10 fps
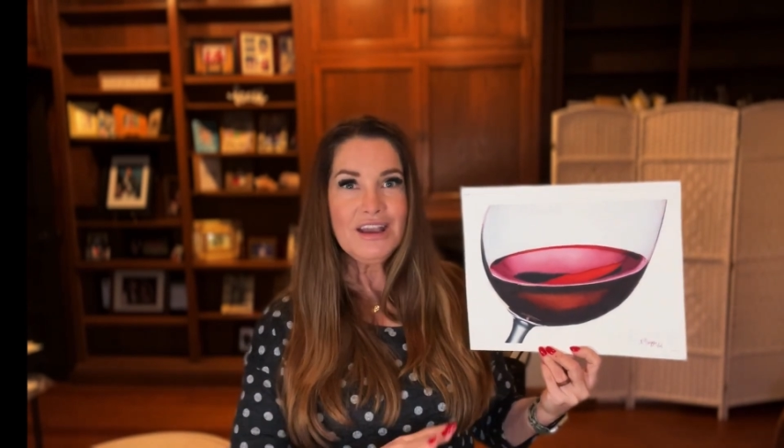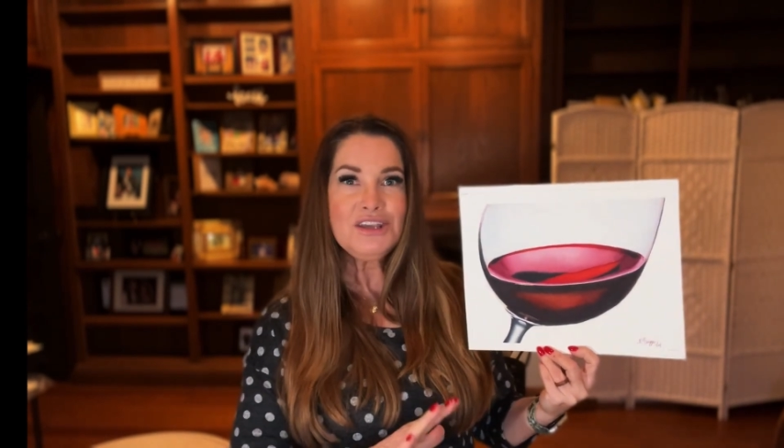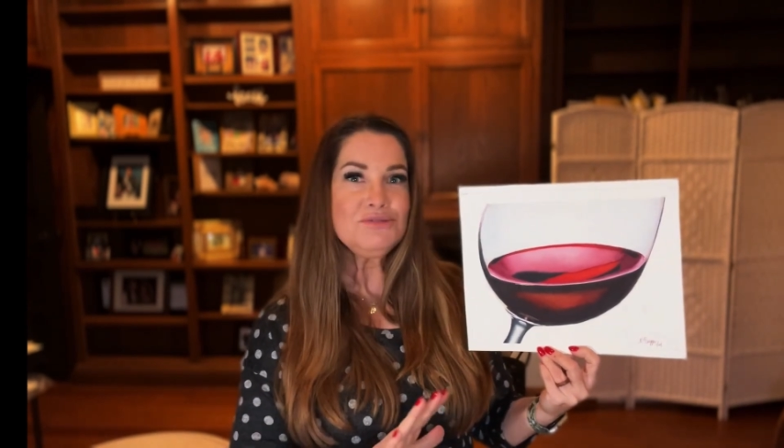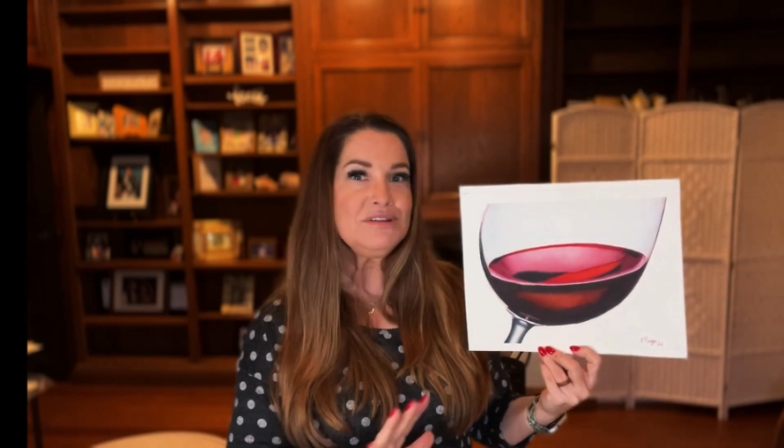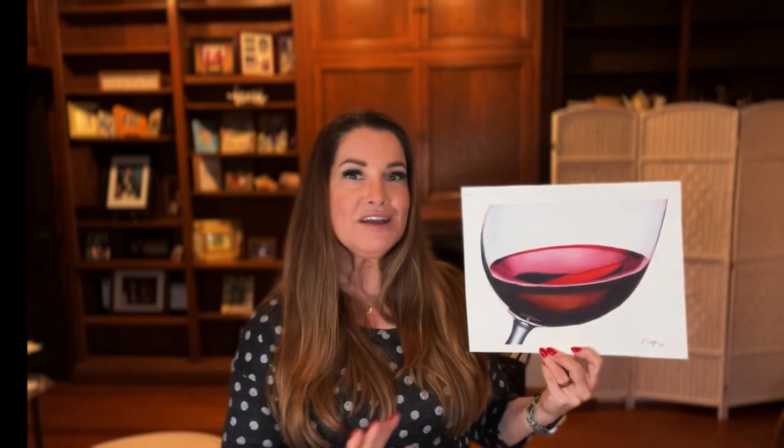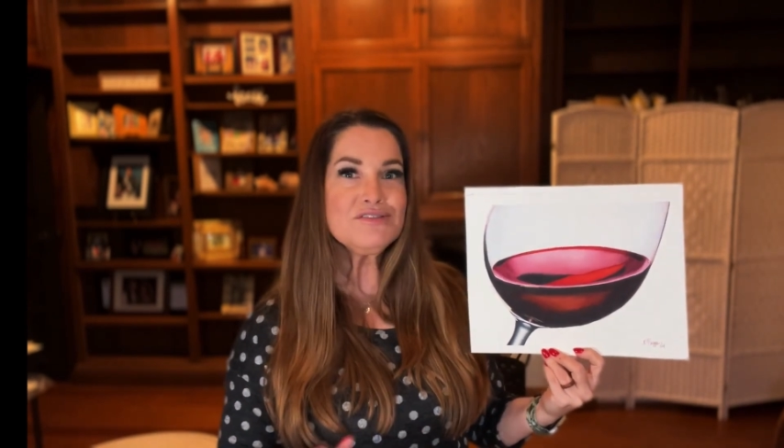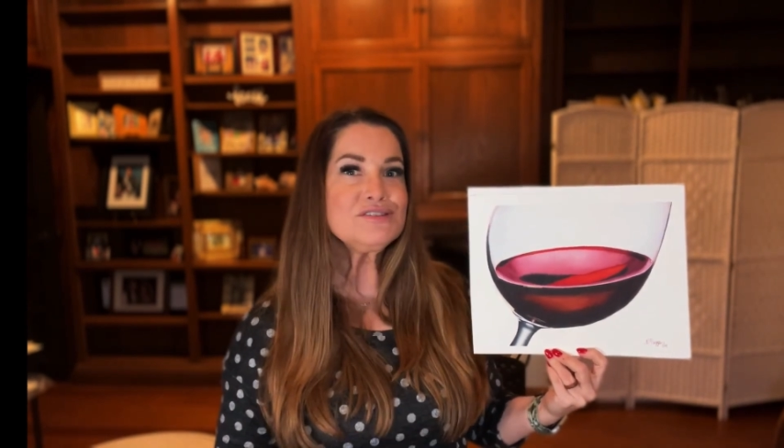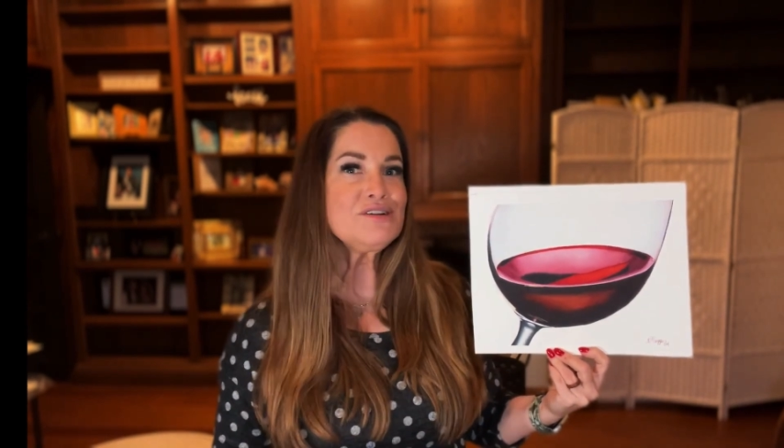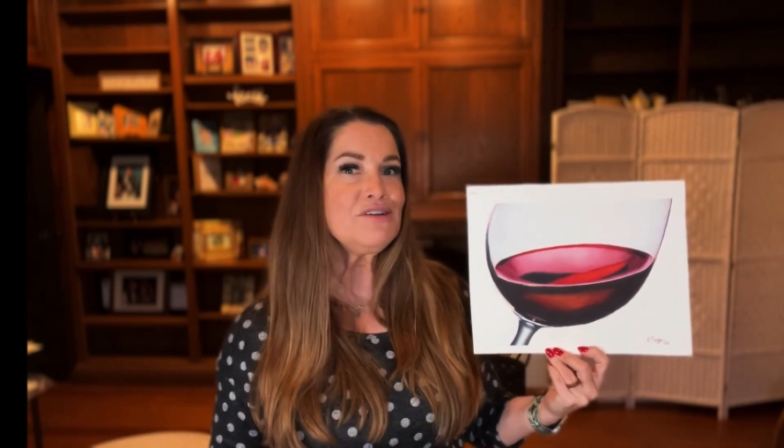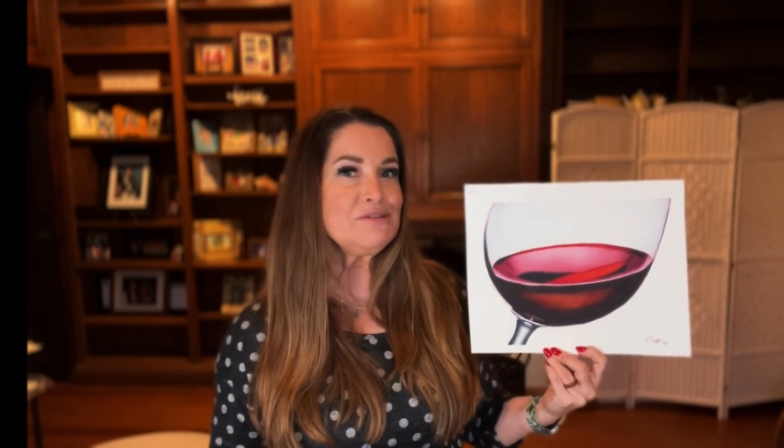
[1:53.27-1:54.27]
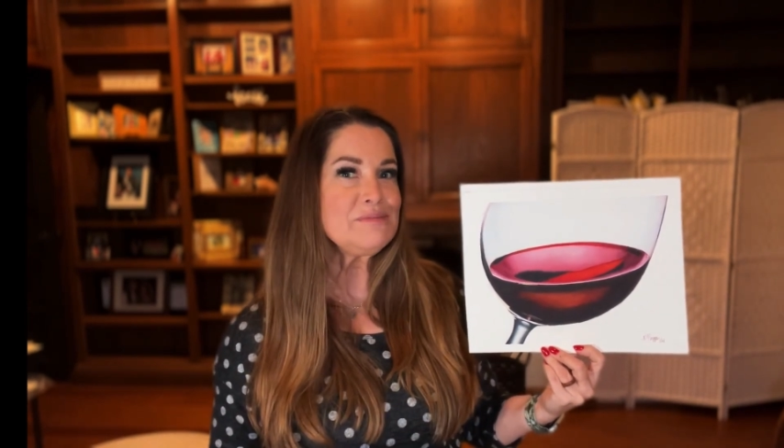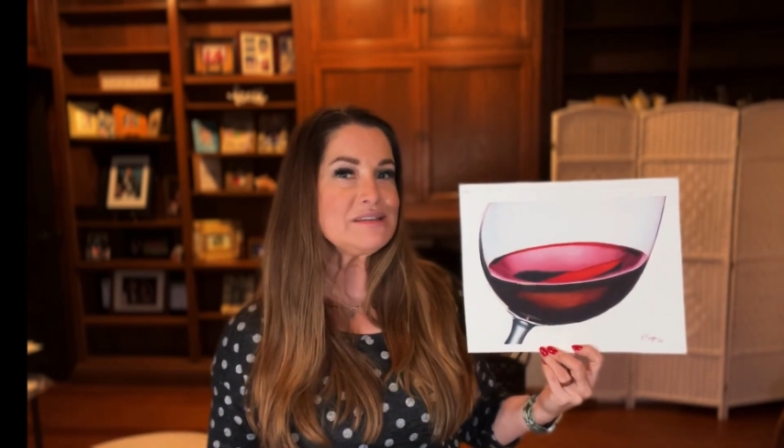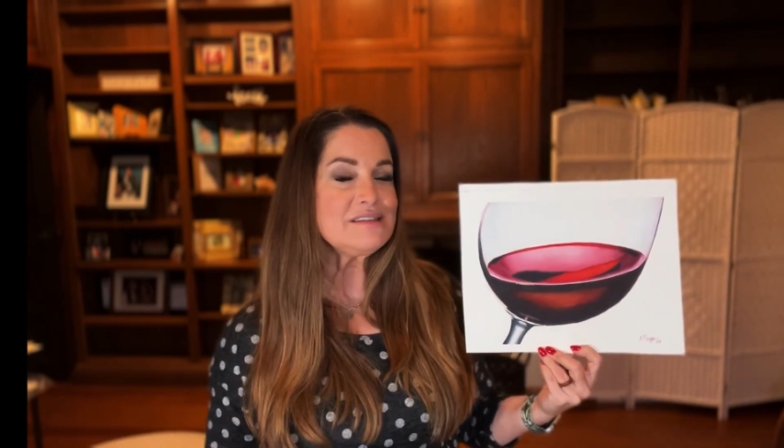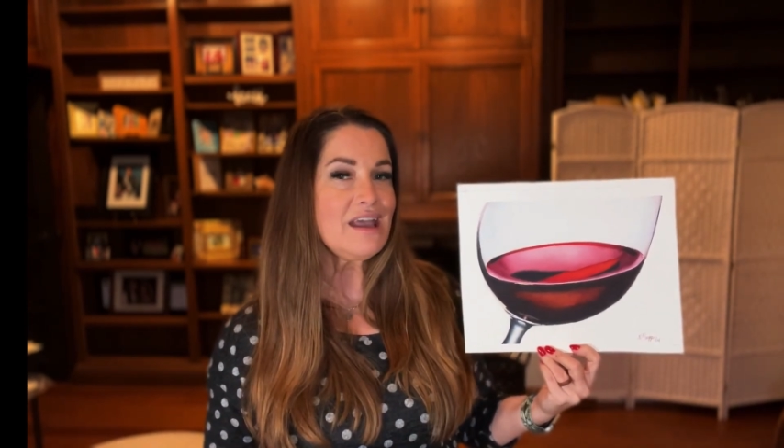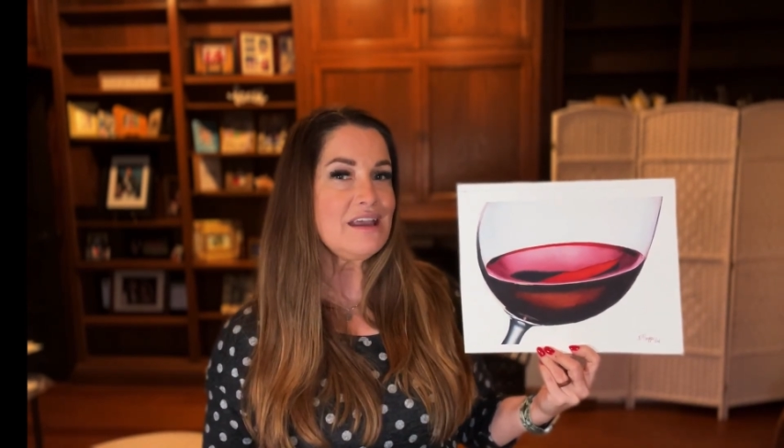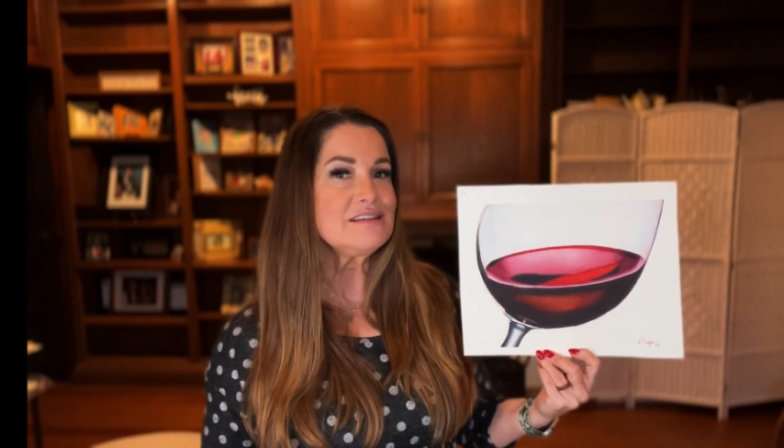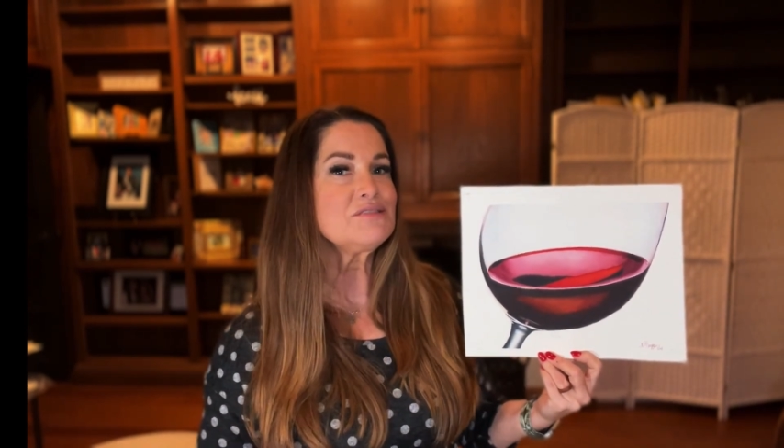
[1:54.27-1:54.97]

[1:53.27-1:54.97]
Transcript: You never saw the mistakes.